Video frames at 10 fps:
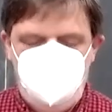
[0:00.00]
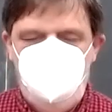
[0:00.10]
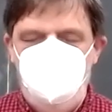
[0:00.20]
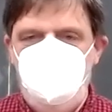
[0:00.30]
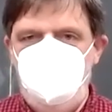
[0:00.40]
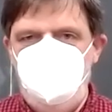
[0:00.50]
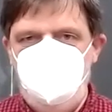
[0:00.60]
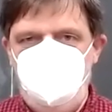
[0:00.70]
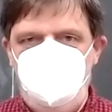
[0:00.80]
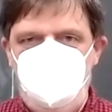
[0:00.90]
doesn't
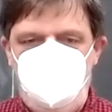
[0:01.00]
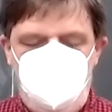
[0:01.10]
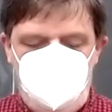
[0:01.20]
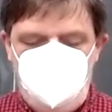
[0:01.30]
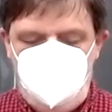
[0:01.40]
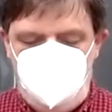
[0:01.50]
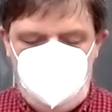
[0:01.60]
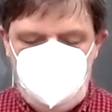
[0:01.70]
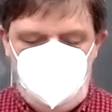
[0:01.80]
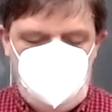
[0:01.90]
mean that you have to
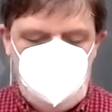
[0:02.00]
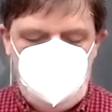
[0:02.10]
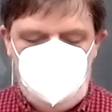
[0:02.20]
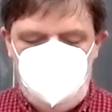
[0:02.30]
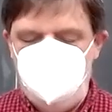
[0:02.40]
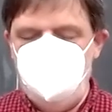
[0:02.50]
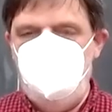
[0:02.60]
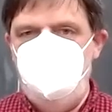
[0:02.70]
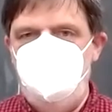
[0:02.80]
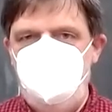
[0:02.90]
answer every part of this
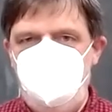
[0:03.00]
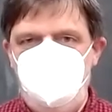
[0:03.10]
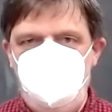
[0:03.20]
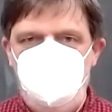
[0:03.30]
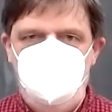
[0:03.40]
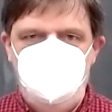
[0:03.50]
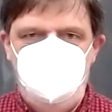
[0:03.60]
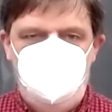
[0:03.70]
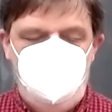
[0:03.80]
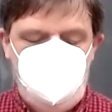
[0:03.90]
long thing it means
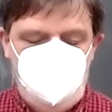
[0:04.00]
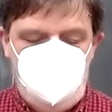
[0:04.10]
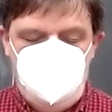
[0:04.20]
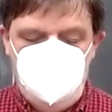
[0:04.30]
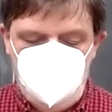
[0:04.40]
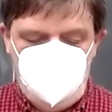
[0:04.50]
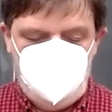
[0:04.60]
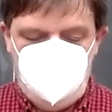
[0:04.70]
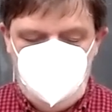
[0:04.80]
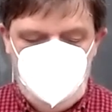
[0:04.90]
that there's like
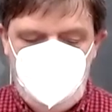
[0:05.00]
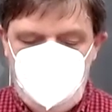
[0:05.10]
more